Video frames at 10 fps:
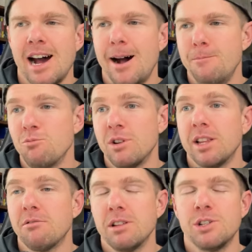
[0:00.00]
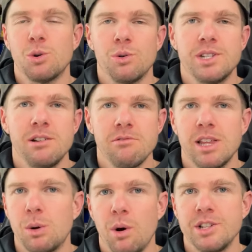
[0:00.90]
Um, really, really daunting,
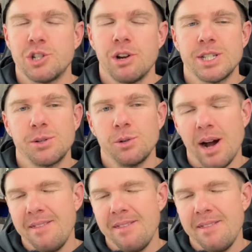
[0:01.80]
really quite stressful.